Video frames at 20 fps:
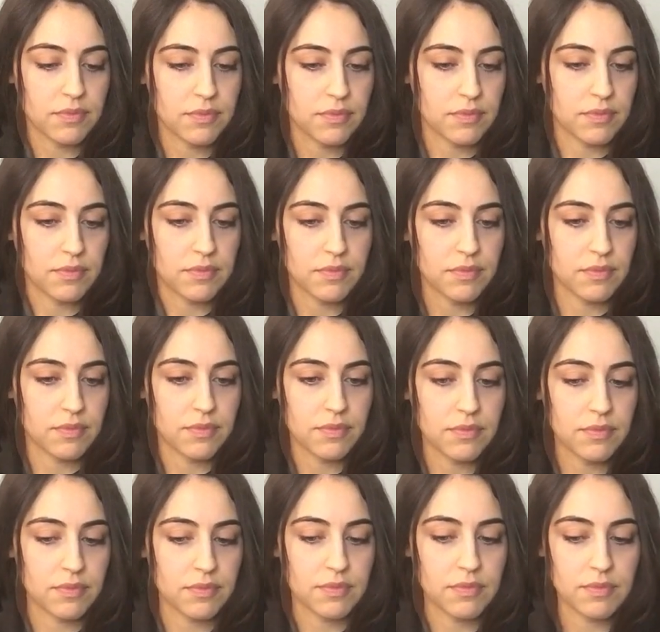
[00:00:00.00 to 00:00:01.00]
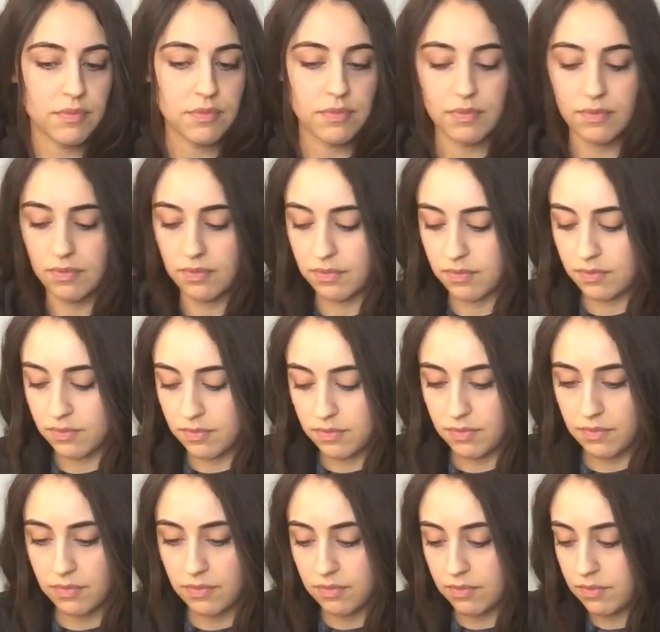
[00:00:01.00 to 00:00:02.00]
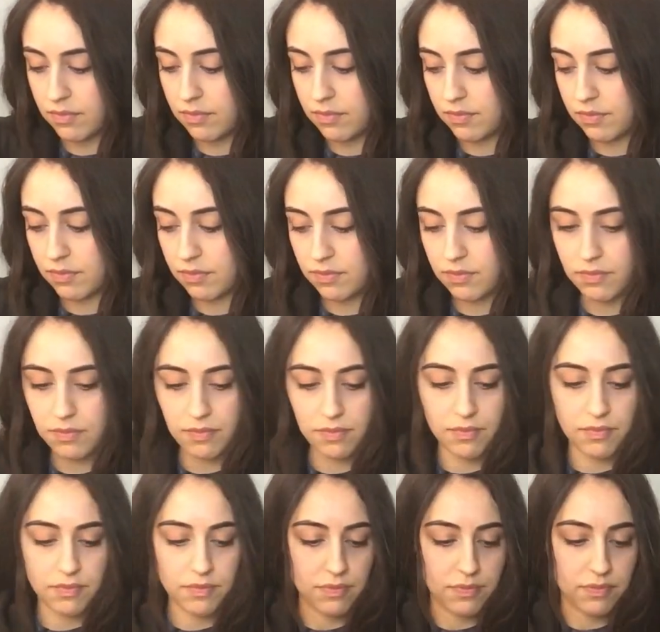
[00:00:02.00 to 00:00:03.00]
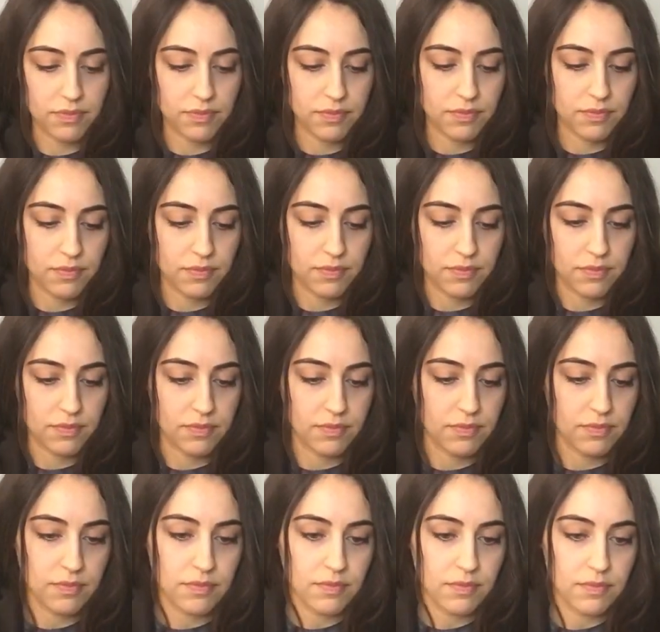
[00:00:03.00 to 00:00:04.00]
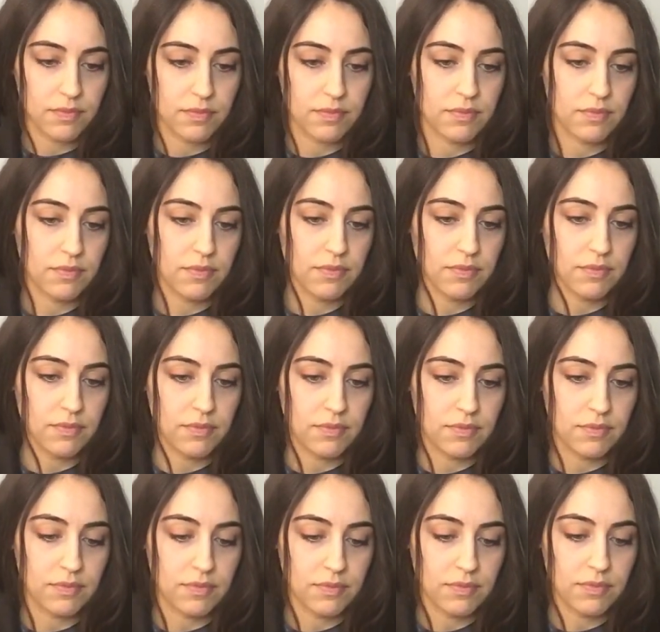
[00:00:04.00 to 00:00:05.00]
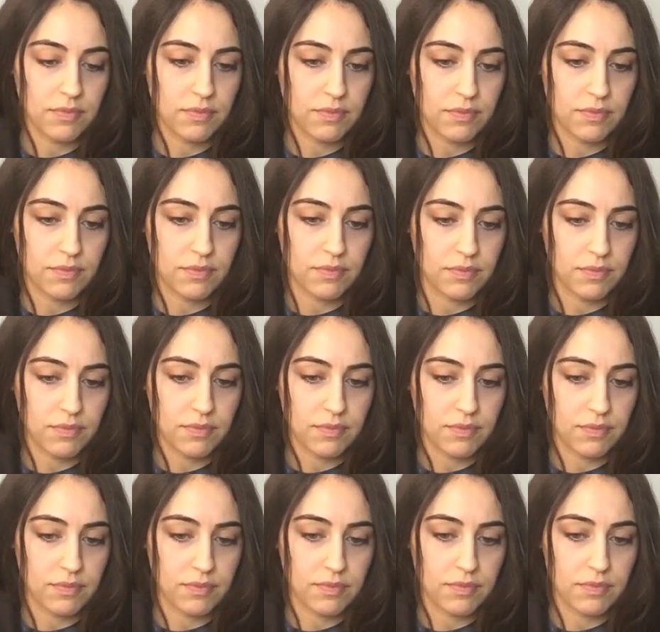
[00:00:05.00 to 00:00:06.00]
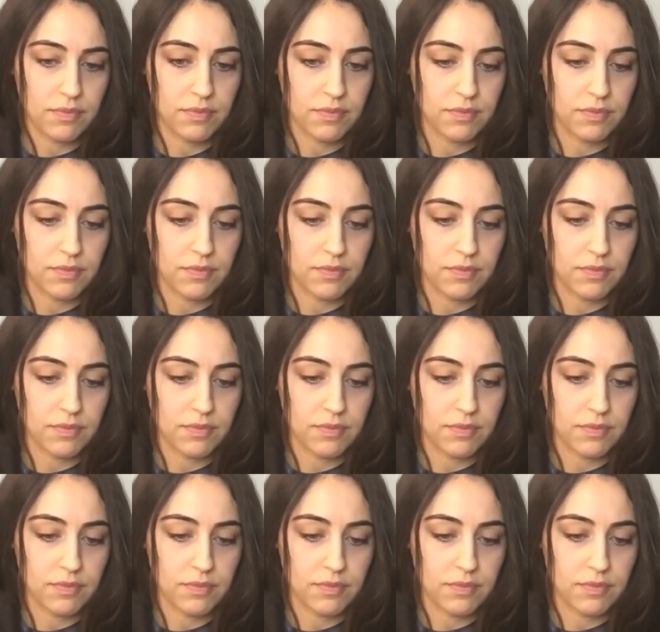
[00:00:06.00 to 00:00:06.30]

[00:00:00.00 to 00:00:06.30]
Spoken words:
Nothing is said.